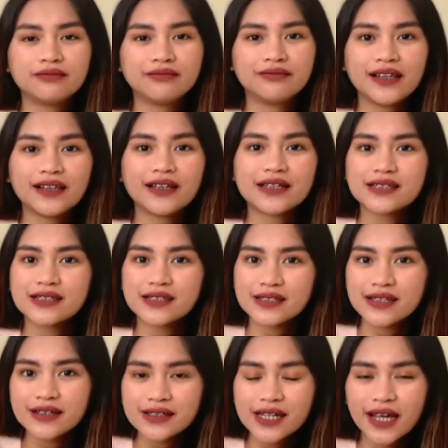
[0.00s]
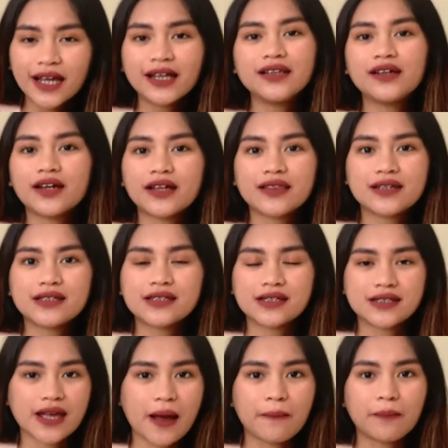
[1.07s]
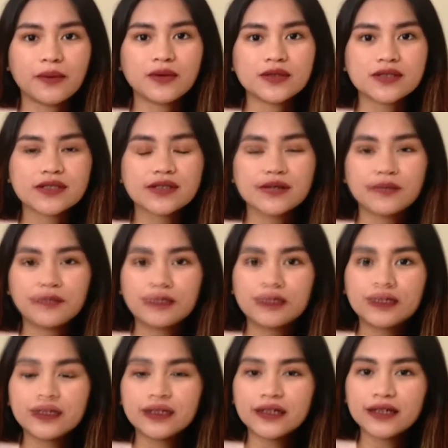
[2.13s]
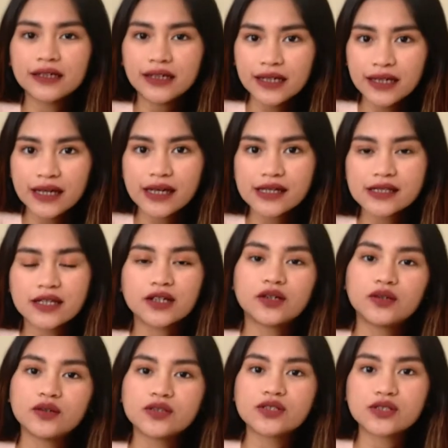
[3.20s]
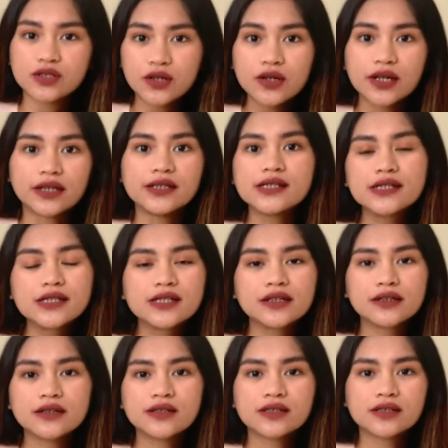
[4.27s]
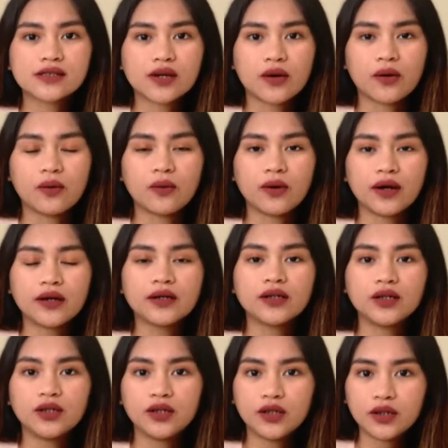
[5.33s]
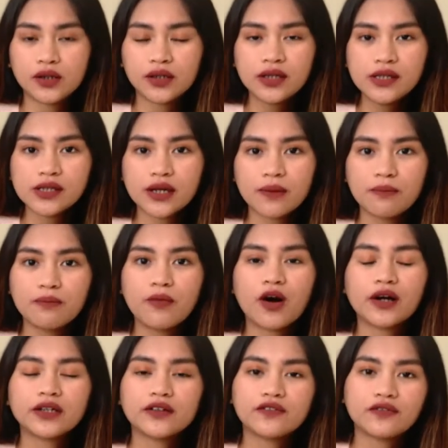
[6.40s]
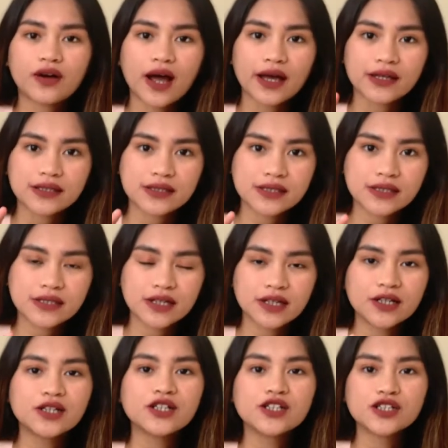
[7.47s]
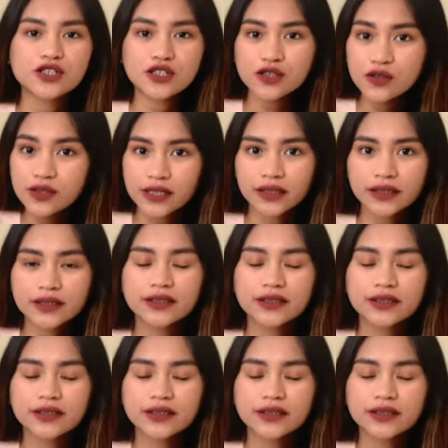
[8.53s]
Let's take a look at these examples. He is a good student. So good modifies student.